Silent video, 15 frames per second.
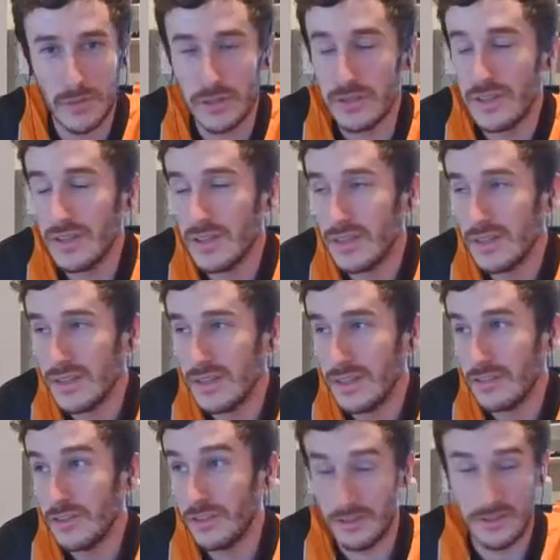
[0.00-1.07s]
But
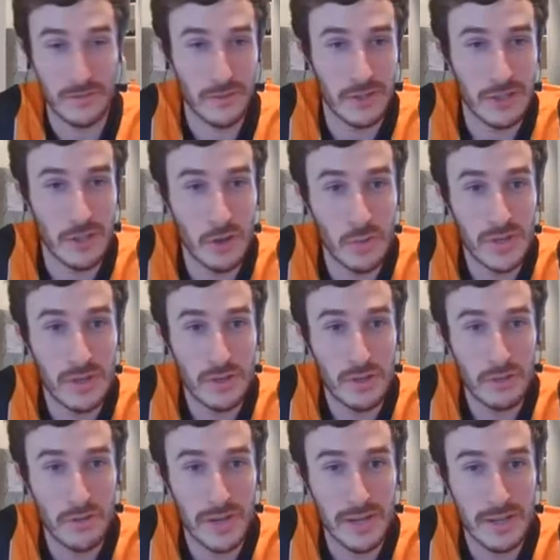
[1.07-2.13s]
that's a very long-winded
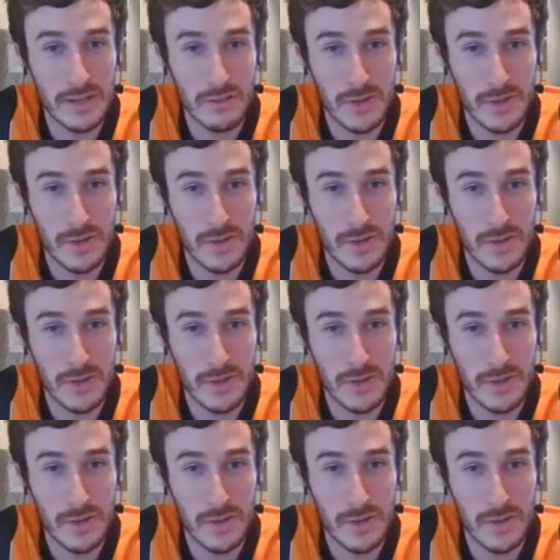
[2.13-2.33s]
three